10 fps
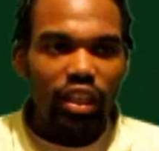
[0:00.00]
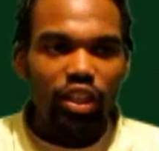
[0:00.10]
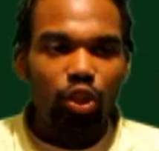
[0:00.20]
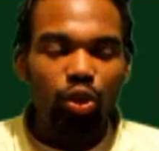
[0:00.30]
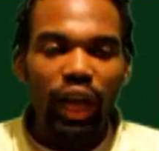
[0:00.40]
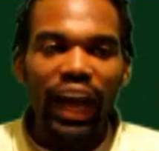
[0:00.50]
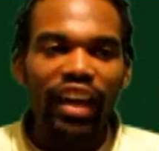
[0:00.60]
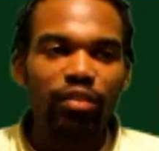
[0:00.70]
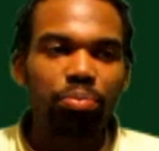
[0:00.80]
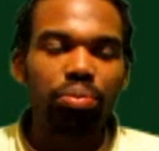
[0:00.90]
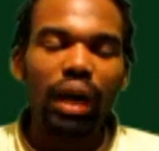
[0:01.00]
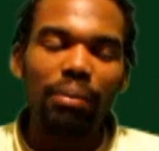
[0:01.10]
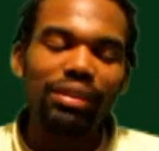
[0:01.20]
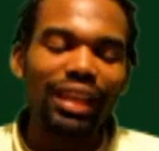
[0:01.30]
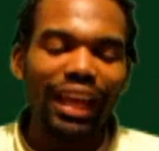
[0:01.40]
you guys
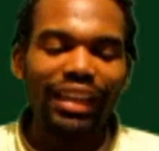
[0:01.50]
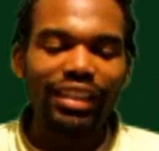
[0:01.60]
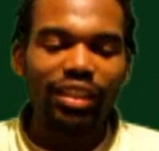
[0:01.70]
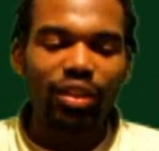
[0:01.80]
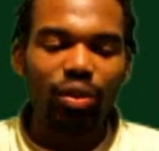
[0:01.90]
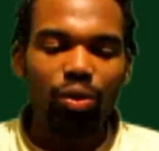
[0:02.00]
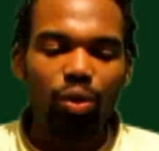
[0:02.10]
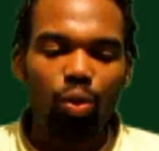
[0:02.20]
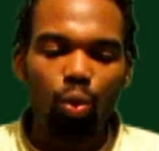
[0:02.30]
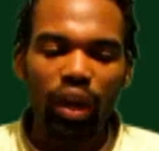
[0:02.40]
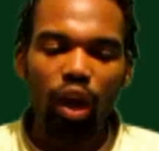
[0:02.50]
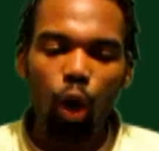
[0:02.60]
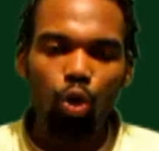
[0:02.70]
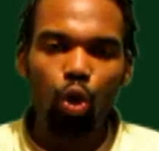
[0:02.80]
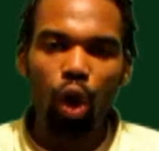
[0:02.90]
probably like, wait,
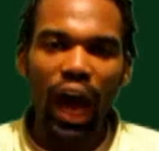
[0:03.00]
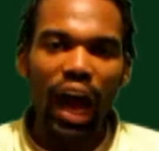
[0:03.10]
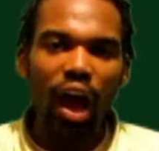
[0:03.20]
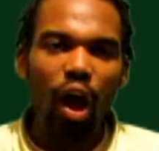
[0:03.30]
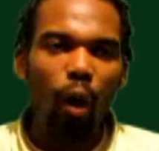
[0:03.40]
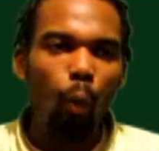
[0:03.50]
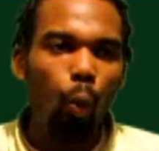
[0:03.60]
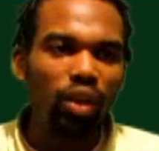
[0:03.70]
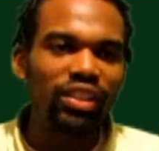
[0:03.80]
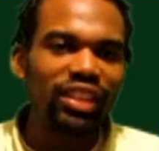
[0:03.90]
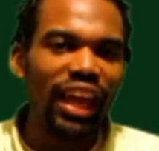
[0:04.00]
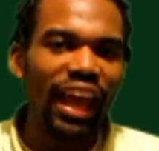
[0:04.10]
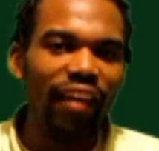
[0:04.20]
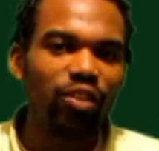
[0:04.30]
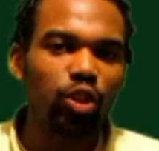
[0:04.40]
hold on. What does that
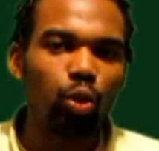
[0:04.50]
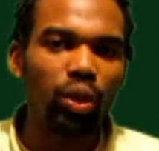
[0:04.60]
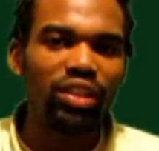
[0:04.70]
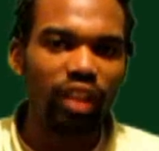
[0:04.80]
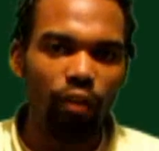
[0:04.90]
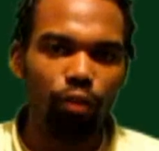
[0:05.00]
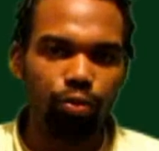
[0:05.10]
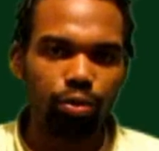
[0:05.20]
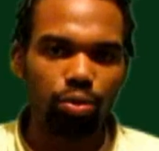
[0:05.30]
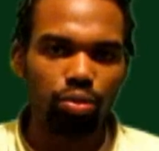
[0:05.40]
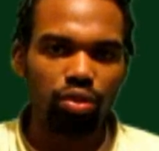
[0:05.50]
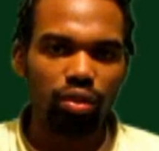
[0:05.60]
have to do with devil fruits?